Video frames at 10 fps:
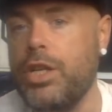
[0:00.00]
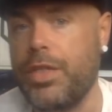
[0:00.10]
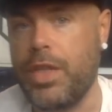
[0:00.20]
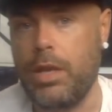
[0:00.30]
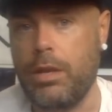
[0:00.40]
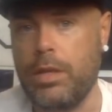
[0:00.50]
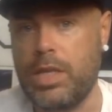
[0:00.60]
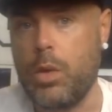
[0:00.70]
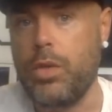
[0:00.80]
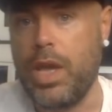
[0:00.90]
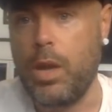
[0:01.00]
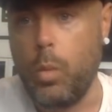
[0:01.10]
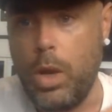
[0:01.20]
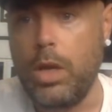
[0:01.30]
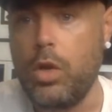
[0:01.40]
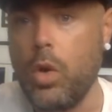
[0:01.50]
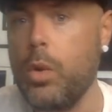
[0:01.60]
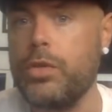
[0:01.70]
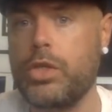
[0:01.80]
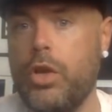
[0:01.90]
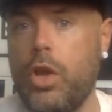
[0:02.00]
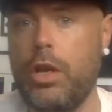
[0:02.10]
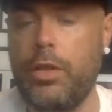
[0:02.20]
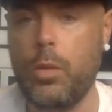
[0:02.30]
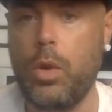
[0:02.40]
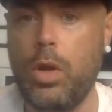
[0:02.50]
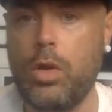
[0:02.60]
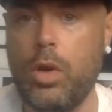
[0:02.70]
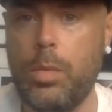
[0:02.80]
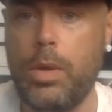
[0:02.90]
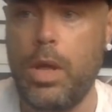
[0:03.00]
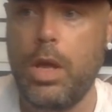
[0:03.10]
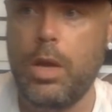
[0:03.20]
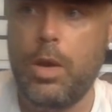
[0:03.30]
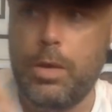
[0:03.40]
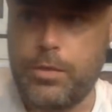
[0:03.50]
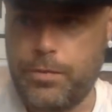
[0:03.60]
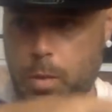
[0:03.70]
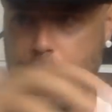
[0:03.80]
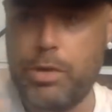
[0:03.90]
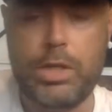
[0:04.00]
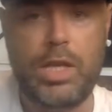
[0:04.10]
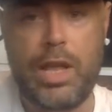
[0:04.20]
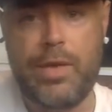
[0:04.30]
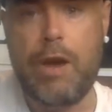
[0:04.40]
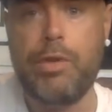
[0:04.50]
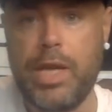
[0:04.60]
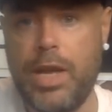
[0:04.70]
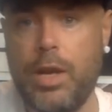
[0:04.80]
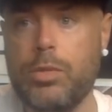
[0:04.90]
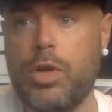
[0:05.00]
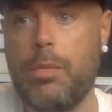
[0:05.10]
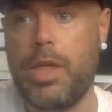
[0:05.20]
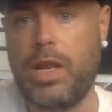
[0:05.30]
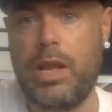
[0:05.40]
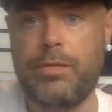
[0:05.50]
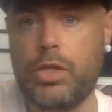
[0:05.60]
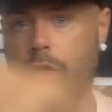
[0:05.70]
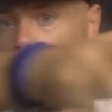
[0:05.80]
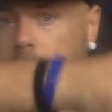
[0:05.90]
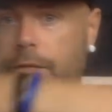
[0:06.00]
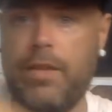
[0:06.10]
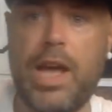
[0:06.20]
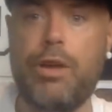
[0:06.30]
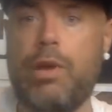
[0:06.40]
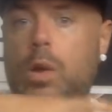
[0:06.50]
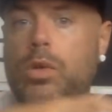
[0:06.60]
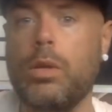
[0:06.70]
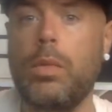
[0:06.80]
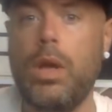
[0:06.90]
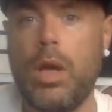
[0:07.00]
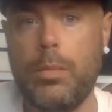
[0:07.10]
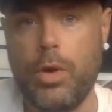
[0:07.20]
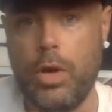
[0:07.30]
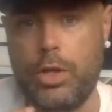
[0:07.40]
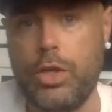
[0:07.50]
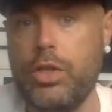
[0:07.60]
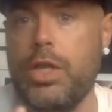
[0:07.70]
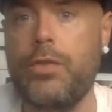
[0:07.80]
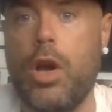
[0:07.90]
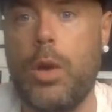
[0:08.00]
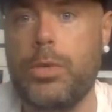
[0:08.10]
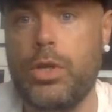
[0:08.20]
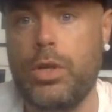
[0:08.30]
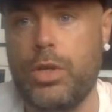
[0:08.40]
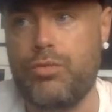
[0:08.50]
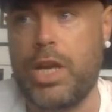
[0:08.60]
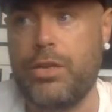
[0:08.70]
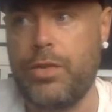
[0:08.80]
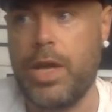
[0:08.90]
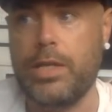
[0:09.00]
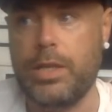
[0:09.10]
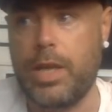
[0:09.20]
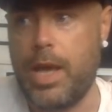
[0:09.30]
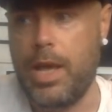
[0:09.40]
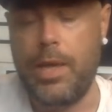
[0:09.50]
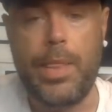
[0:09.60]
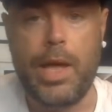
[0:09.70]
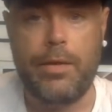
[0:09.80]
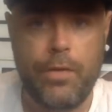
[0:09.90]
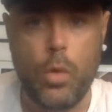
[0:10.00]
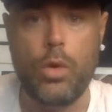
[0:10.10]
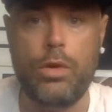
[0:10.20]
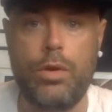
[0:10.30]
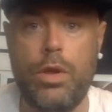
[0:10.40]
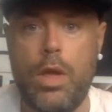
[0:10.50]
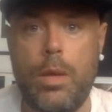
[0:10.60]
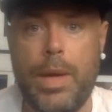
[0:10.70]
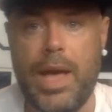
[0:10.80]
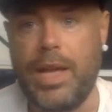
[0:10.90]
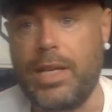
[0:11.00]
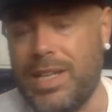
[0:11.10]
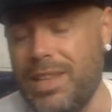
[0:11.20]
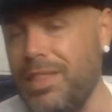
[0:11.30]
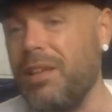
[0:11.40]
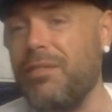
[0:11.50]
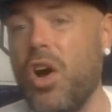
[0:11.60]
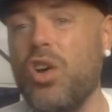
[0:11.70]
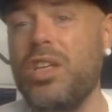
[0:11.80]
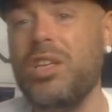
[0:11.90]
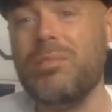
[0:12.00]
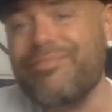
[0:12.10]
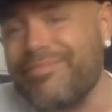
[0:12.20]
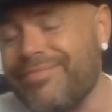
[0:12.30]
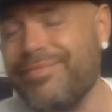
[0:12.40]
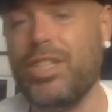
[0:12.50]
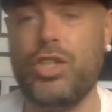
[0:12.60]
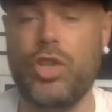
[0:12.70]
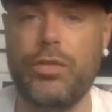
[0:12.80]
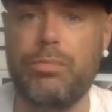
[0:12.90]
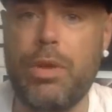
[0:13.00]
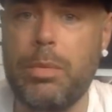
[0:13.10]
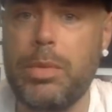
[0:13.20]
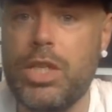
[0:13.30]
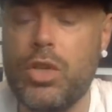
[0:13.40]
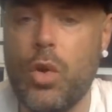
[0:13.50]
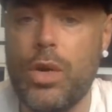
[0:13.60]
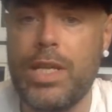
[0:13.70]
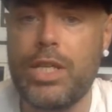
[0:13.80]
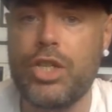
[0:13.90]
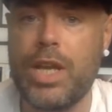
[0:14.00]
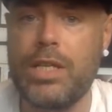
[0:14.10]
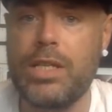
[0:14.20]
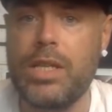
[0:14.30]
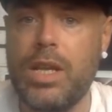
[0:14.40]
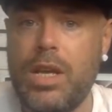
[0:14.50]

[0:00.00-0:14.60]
I think Southgate will go with Sterling in the World Cup. Whereas you'll have Harry Kane up top, then you'll have Sterling flying around him. But it does give you option as Rashford in that floating behind. I didn't think Vardy should have probably scored his chance.